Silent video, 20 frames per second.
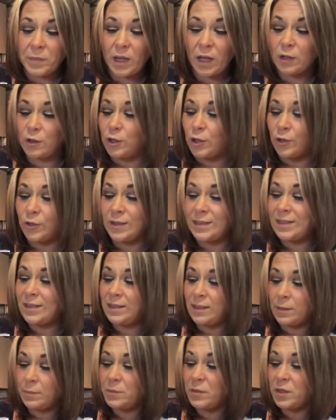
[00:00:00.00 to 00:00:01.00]
learning
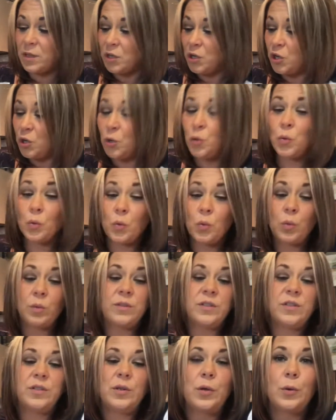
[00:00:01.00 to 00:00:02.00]
something new.
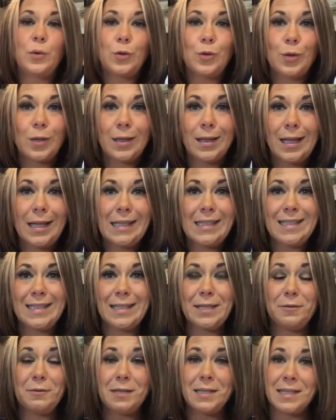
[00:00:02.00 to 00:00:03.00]
So let's
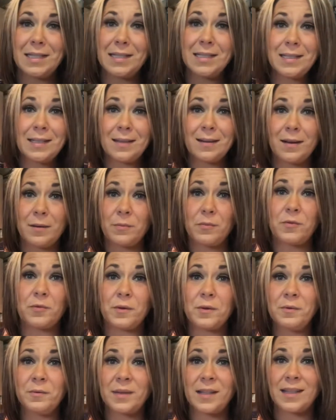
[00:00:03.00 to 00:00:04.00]
see what needs to come
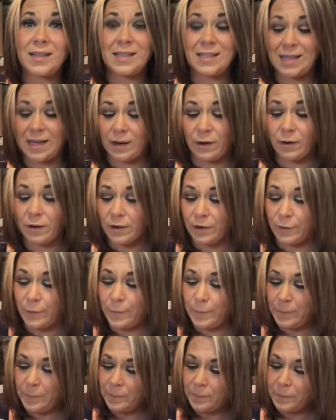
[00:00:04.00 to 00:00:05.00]
through with the tarot.
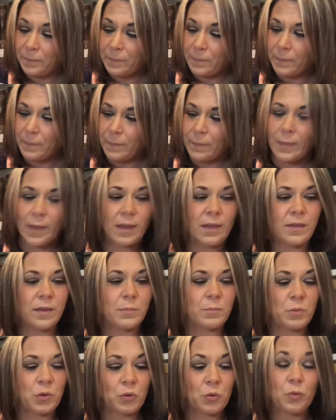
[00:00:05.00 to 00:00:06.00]
The
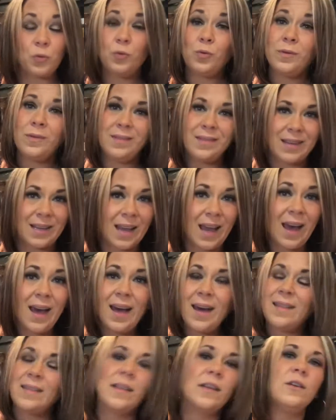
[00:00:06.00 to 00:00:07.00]
moon,
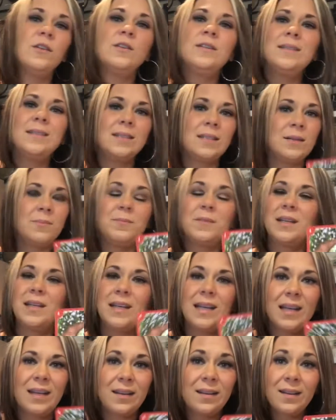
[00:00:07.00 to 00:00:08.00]
yeah, there is something
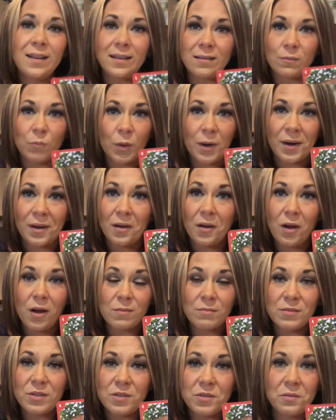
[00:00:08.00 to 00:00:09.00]
hidden when it
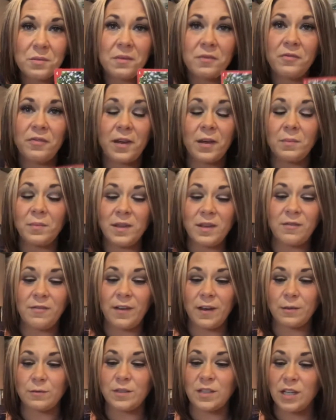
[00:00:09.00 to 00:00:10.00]
comes to a family
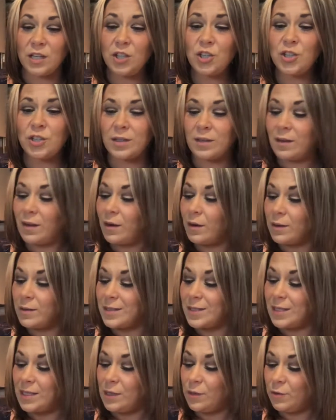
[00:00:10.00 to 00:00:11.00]
foundation. There are
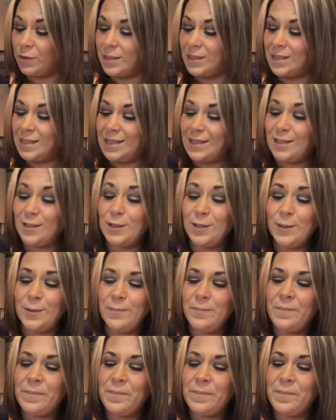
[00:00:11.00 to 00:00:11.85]
secrets here.